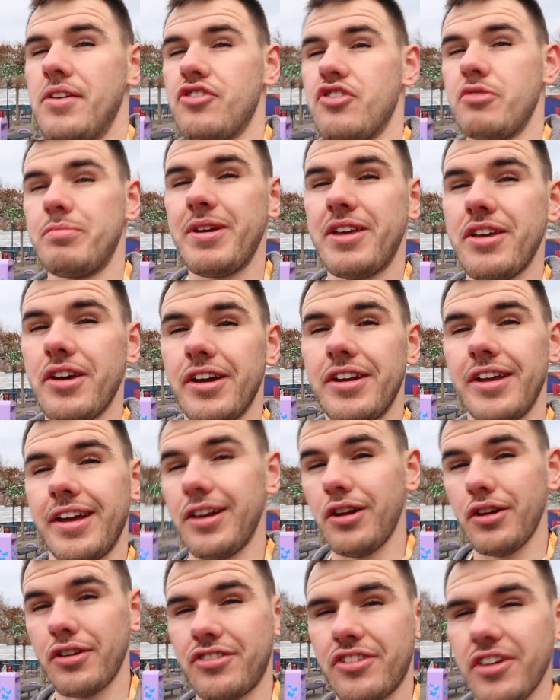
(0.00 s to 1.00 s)
should be good.
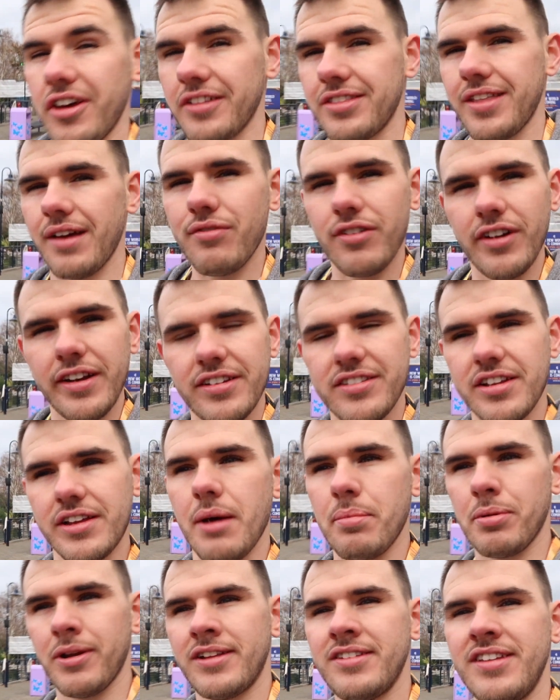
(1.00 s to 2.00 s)
It looks good. They've released a
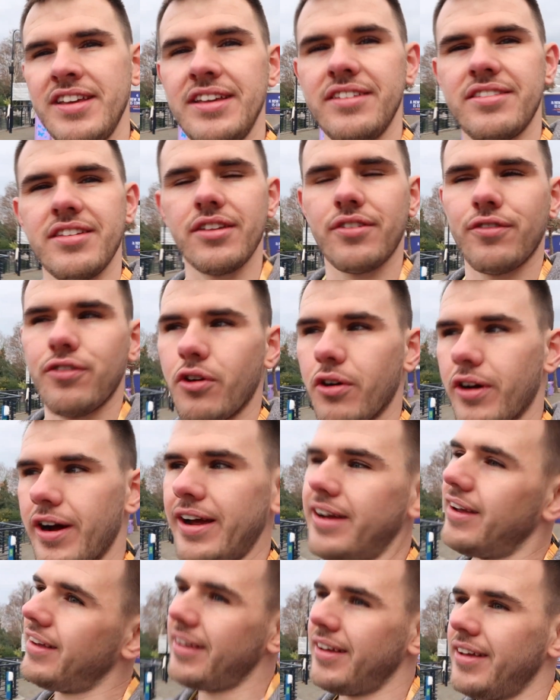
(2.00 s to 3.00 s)
couple of teasers for it.